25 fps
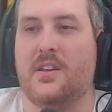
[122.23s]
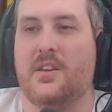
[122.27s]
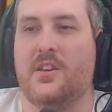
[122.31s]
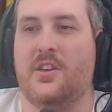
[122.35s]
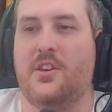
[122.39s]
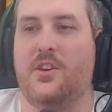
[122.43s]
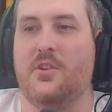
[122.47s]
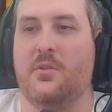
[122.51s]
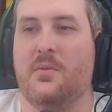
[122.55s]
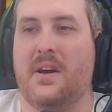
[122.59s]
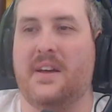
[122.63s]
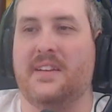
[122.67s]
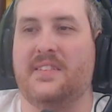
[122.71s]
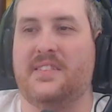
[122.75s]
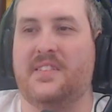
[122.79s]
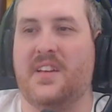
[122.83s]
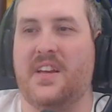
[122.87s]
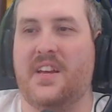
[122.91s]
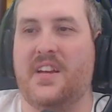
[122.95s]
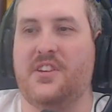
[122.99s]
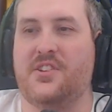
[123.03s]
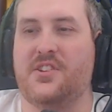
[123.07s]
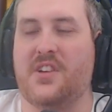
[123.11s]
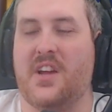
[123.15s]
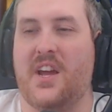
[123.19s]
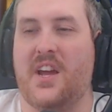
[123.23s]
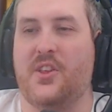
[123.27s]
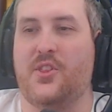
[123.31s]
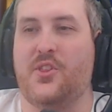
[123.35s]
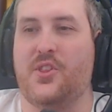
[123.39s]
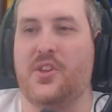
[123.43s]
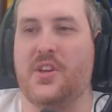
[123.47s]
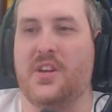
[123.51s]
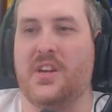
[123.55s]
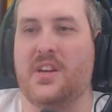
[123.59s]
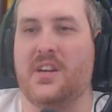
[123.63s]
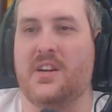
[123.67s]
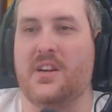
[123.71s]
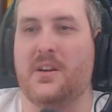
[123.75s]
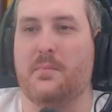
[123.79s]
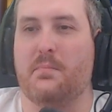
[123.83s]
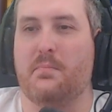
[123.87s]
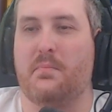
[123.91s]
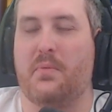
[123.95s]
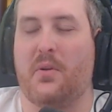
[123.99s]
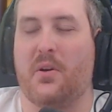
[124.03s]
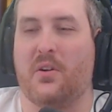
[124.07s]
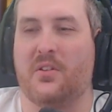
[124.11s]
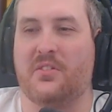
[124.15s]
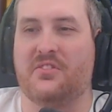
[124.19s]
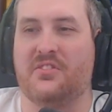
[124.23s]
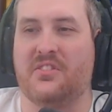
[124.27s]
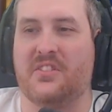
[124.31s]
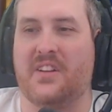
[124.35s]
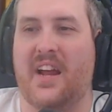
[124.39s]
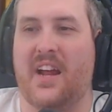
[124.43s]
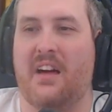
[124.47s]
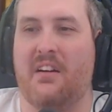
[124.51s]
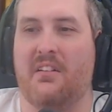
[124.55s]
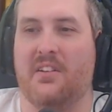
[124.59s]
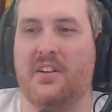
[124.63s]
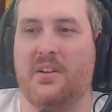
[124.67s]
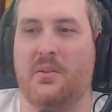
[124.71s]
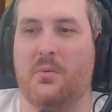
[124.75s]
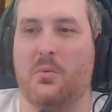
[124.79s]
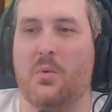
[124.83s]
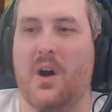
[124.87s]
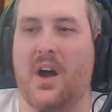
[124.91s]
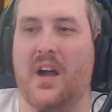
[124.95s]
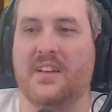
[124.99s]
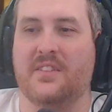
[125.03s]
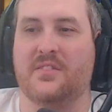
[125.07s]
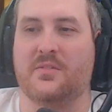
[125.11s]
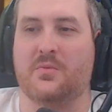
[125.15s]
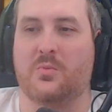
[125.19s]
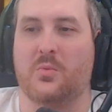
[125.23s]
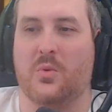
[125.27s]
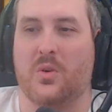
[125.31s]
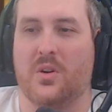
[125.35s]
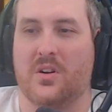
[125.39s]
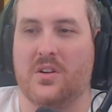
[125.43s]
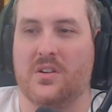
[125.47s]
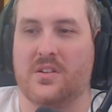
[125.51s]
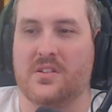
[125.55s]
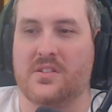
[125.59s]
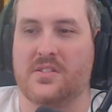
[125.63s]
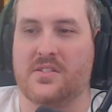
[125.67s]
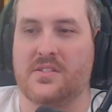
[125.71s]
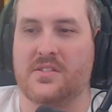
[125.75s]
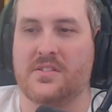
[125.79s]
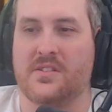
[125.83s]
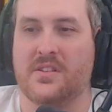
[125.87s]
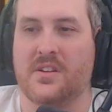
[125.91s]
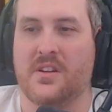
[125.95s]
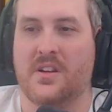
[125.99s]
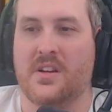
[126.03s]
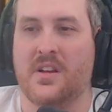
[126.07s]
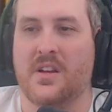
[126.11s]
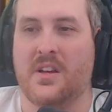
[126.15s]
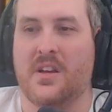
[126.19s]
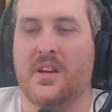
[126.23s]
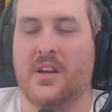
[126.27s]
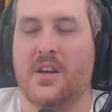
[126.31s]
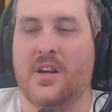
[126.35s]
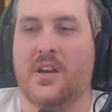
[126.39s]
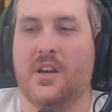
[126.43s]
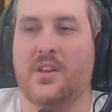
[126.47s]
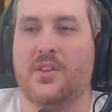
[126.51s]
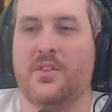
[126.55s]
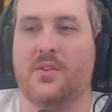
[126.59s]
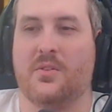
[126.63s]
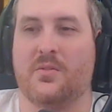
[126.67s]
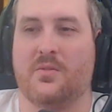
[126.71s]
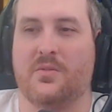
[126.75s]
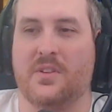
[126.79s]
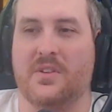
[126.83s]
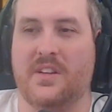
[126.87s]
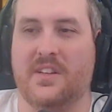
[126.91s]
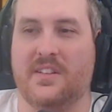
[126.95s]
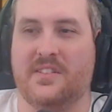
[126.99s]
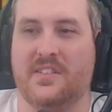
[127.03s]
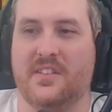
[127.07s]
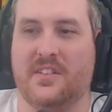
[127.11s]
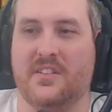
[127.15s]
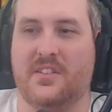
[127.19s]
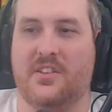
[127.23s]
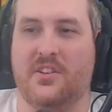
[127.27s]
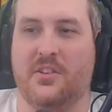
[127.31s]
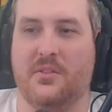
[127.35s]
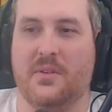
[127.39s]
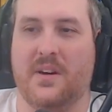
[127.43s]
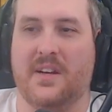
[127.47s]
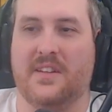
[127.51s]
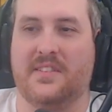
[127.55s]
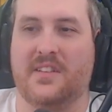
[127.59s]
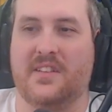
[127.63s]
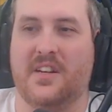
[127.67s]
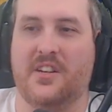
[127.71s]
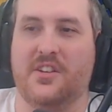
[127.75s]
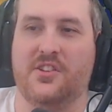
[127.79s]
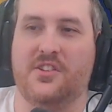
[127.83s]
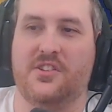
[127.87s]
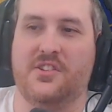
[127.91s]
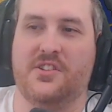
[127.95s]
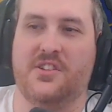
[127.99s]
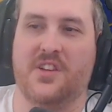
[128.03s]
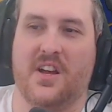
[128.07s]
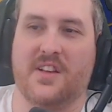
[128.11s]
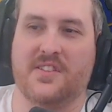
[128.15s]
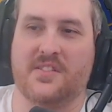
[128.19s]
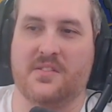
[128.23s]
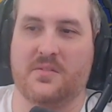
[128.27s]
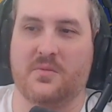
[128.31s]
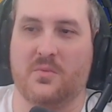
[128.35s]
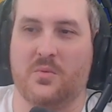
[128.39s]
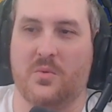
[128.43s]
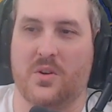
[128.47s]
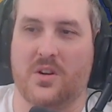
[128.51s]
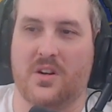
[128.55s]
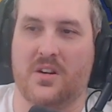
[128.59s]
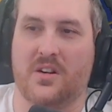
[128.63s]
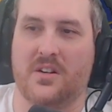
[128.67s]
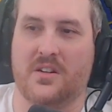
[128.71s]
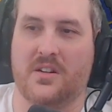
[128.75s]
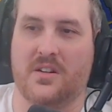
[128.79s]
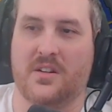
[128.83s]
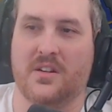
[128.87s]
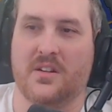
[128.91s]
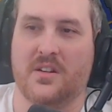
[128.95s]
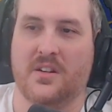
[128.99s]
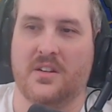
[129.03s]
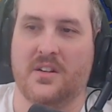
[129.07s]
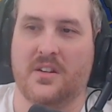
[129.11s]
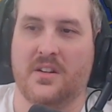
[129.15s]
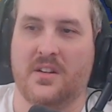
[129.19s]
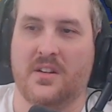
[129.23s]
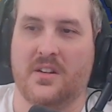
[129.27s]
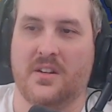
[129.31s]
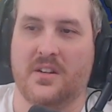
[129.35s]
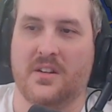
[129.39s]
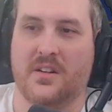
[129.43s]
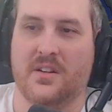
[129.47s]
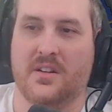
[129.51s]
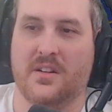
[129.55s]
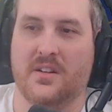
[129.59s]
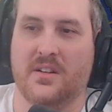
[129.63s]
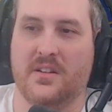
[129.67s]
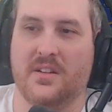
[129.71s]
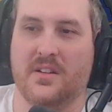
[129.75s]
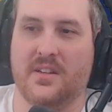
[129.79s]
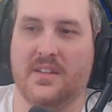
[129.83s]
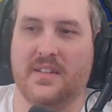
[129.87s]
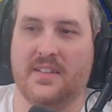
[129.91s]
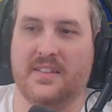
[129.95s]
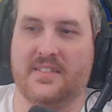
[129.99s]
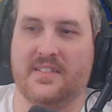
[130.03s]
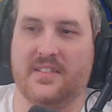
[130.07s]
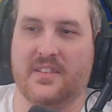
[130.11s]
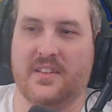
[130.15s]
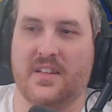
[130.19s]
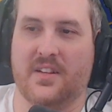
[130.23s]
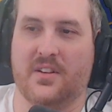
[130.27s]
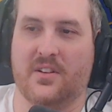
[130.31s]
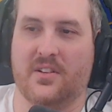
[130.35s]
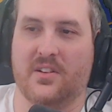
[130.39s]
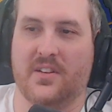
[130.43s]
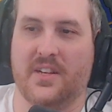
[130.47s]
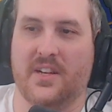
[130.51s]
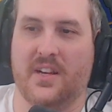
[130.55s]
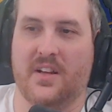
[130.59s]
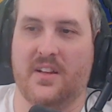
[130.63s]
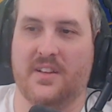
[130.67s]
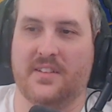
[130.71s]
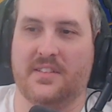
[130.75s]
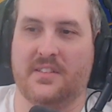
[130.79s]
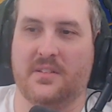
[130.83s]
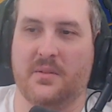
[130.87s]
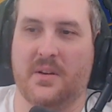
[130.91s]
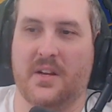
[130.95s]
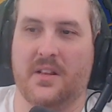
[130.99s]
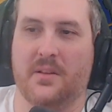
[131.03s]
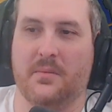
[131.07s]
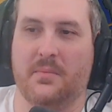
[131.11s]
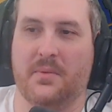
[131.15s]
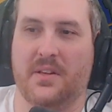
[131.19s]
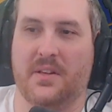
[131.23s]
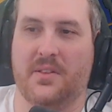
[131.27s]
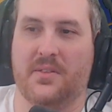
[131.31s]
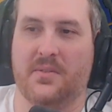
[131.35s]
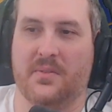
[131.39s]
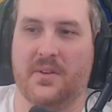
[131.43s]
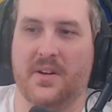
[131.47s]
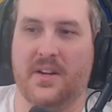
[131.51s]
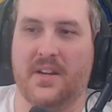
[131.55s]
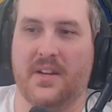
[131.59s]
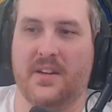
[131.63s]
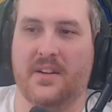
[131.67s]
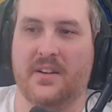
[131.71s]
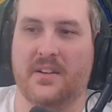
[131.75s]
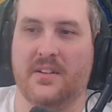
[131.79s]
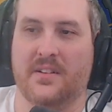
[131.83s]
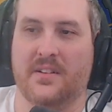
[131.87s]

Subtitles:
QSH, I think, personality-wise works. The reason QSH doesn't work is literally also LB3.